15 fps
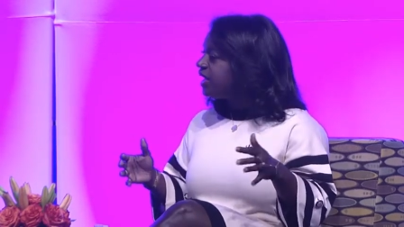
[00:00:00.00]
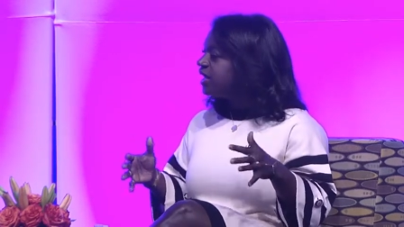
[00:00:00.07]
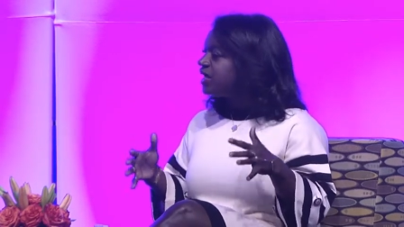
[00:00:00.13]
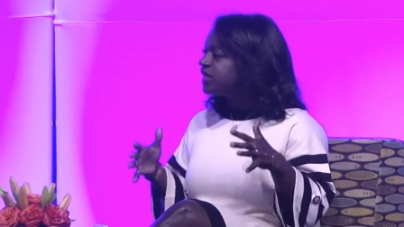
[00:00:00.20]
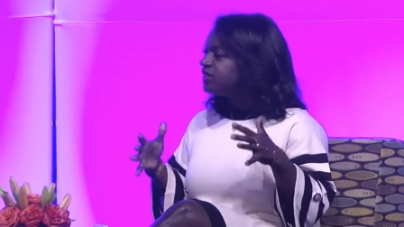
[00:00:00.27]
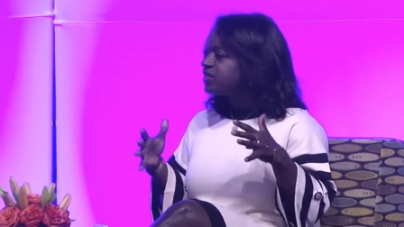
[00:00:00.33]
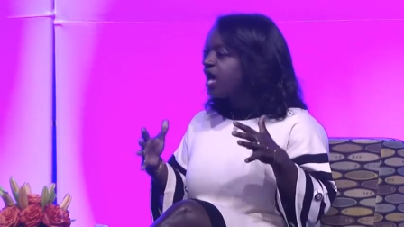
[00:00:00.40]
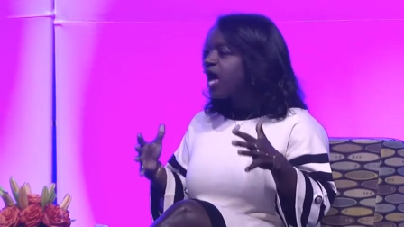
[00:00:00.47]
and
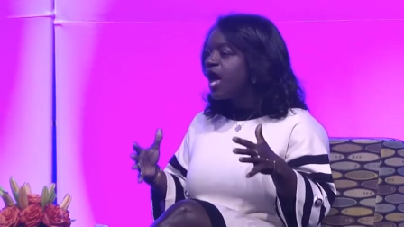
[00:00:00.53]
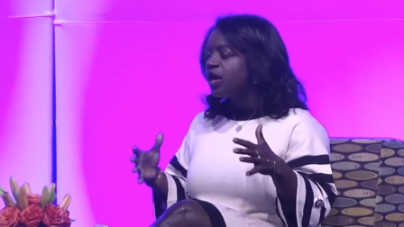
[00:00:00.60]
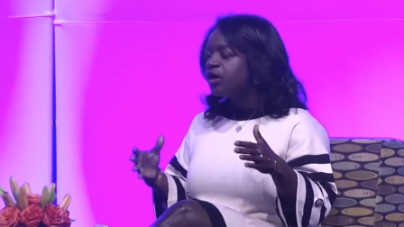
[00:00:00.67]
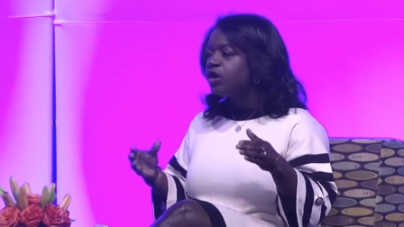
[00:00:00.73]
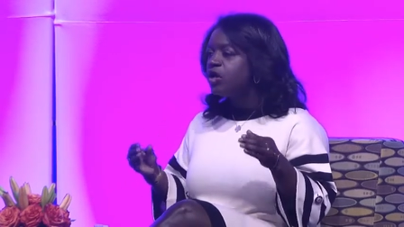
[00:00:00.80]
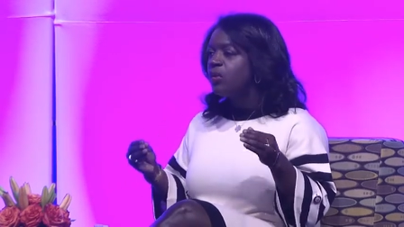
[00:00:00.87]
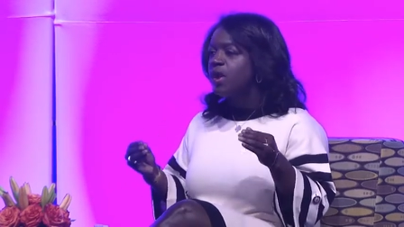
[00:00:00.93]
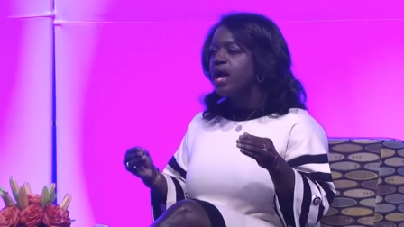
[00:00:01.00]
it's how do
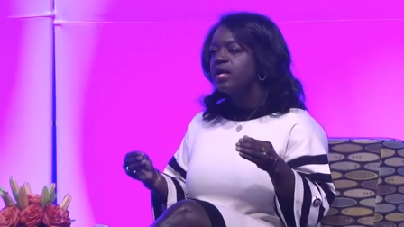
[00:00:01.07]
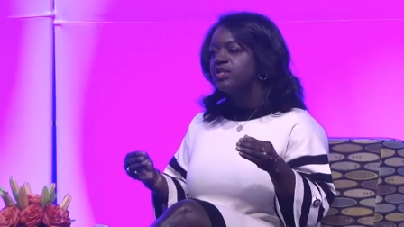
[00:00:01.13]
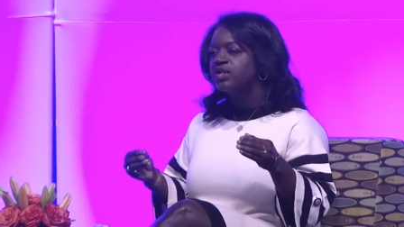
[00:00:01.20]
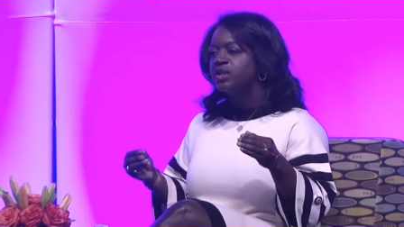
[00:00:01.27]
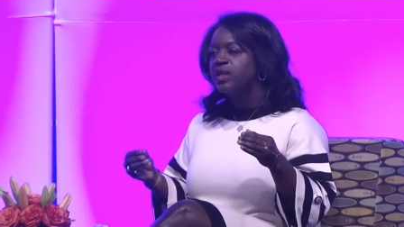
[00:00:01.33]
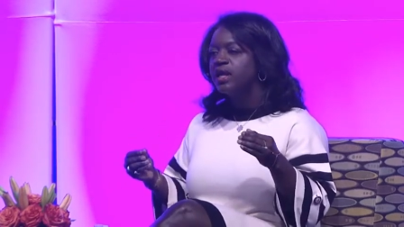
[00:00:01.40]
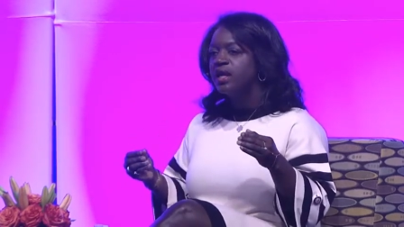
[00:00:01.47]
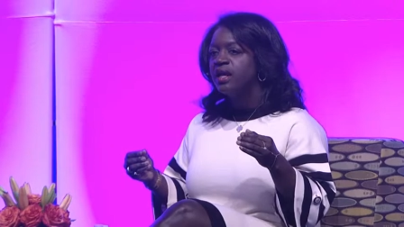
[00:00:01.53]
you
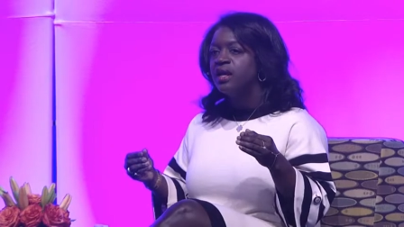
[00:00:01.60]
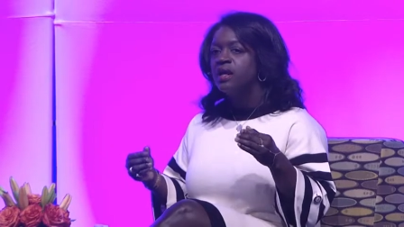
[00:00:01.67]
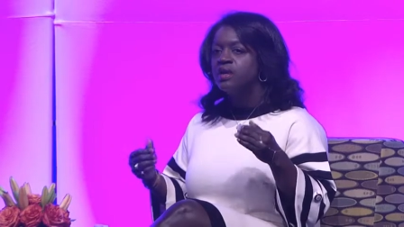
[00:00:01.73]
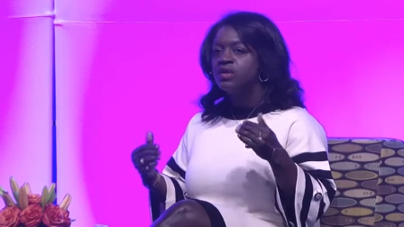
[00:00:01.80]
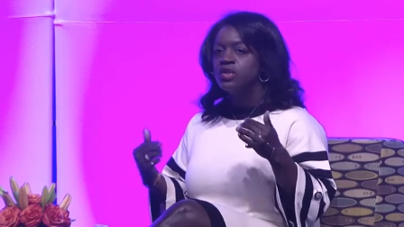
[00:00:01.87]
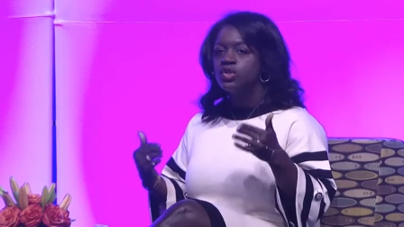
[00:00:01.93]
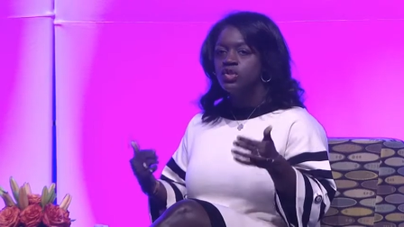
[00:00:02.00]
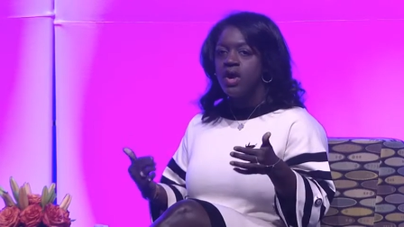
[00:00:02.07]
actually
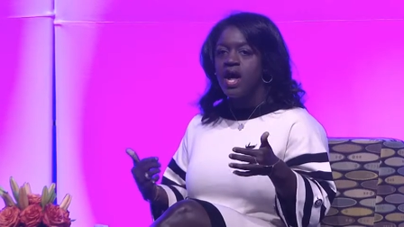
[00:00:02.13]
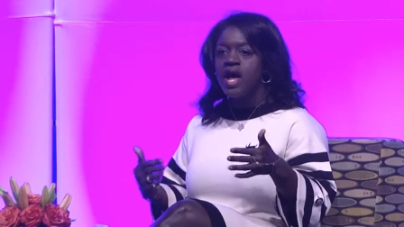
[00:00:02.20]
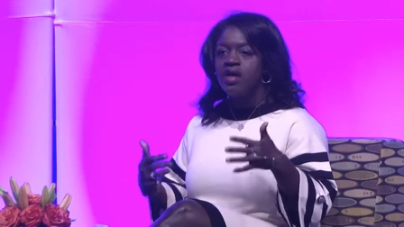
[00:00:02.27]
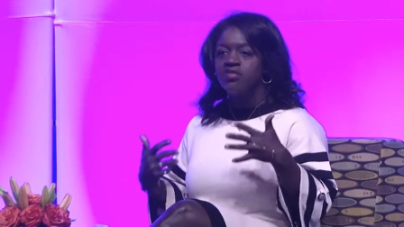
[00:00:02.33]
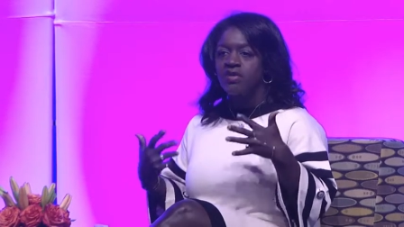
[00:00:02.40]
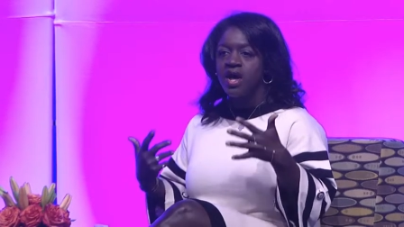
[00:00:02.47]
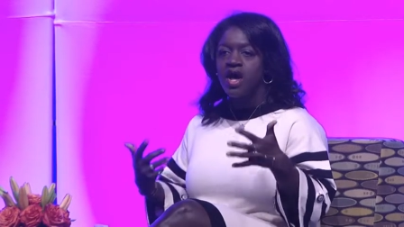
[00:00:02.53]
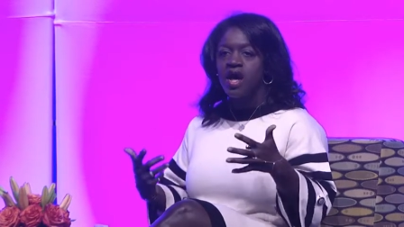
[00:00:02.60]

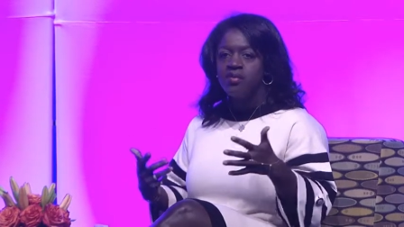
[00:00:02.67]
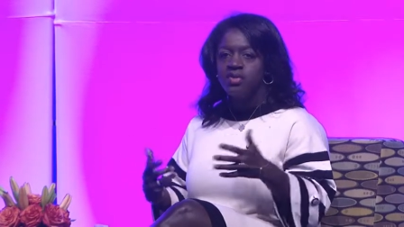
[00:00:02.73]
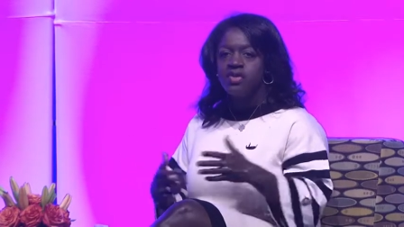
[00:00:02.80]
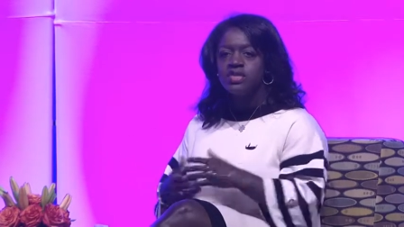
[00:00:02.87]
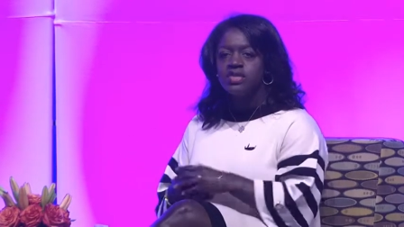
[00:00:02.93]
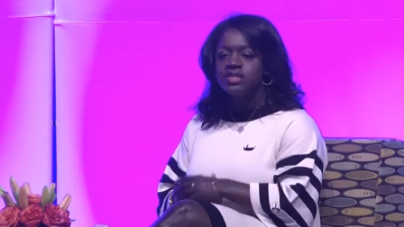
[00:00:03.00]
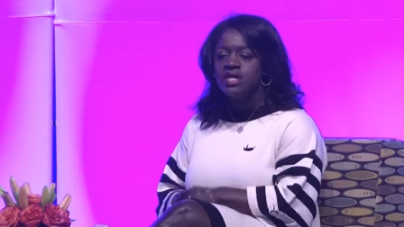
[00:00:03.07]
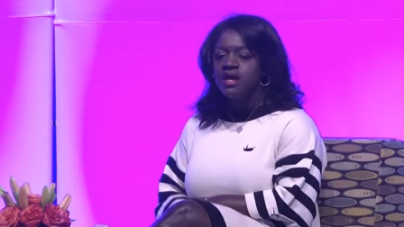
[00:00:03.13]
drive
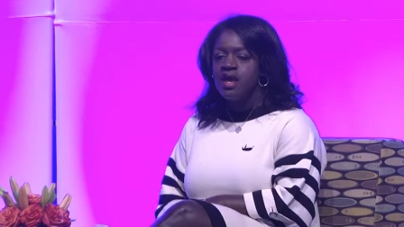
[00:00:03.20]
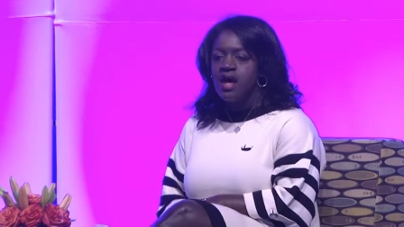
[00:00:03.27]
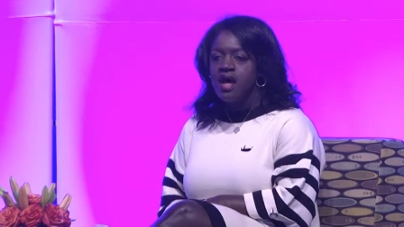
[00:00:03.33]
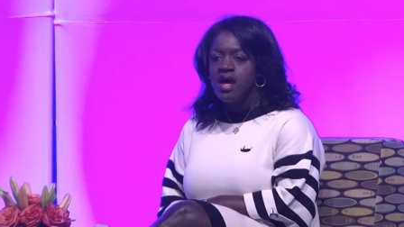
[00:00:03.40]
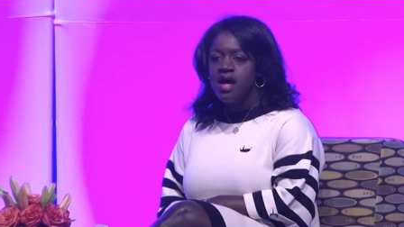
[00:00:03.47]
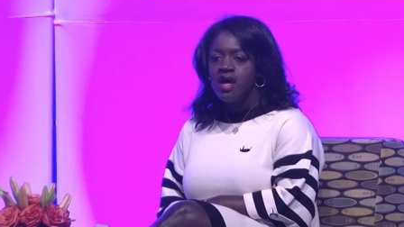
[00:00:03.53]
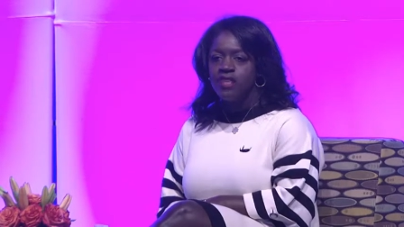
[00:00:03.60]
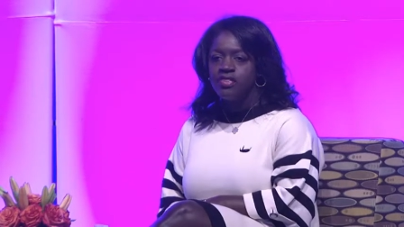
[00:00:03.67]
commerce
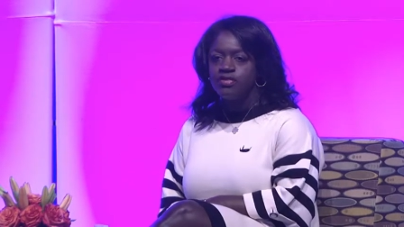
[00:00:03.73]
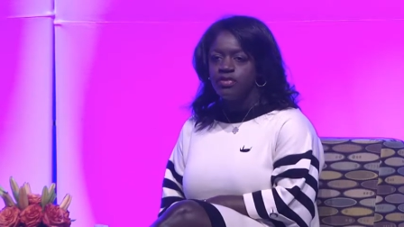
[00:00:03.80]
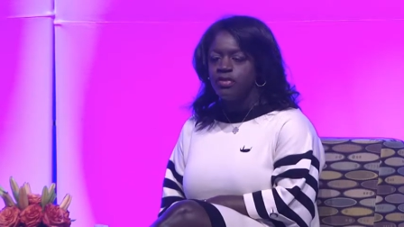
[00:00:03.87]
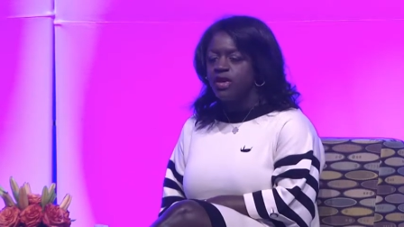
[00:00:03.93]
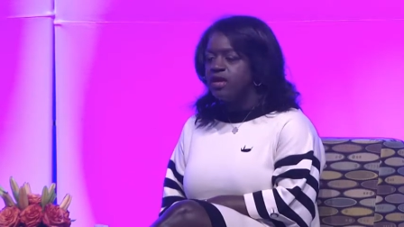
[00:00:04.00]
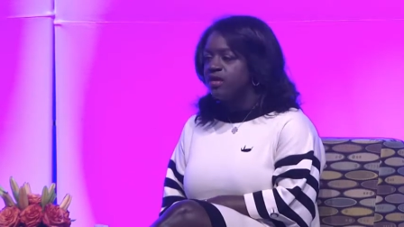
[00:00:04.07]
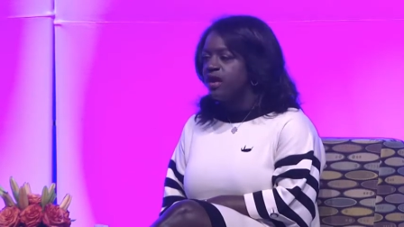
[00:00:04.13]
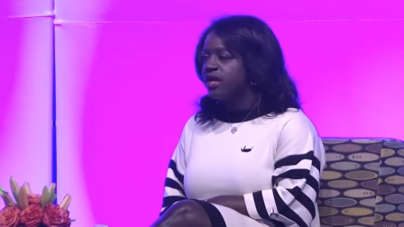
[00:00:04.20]
uh, through
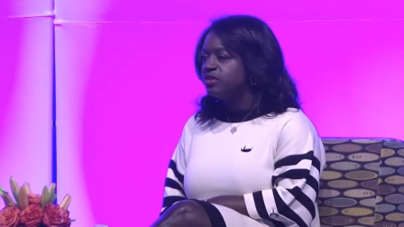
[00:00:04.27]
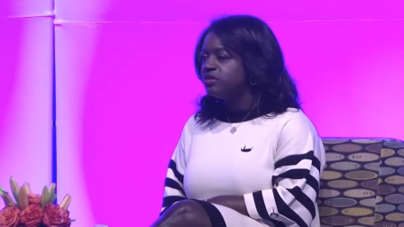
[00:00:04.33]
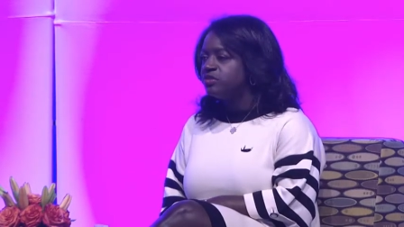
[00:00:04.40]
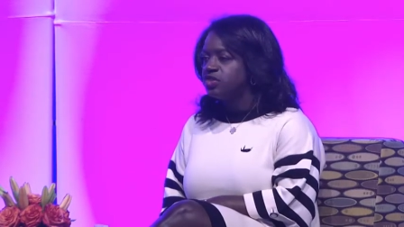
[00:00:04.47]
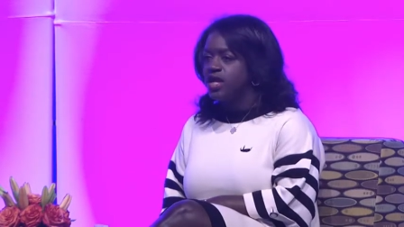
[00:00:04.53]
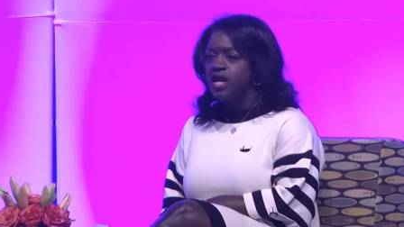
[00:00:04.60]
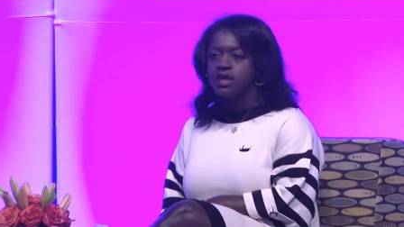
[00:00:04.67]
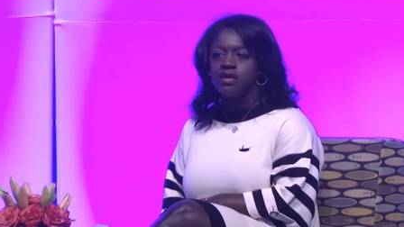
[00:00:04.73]
interactive
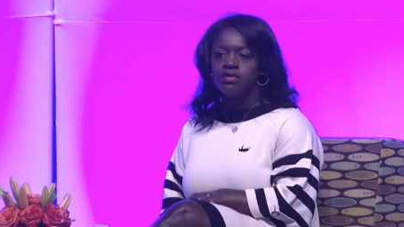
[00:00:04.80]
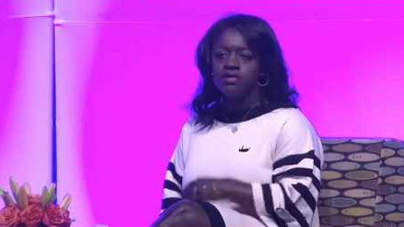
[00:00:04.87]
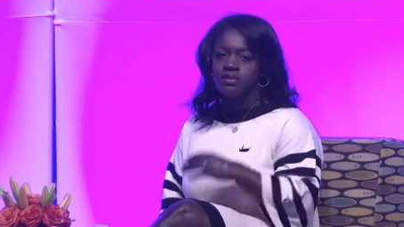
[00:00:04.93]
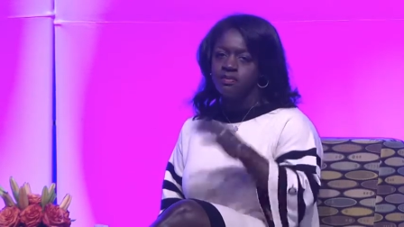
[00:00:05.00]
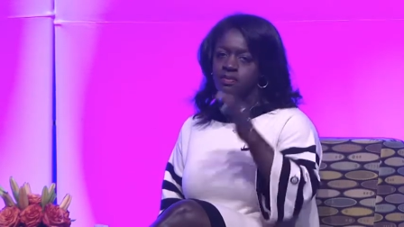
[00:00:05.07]
channels,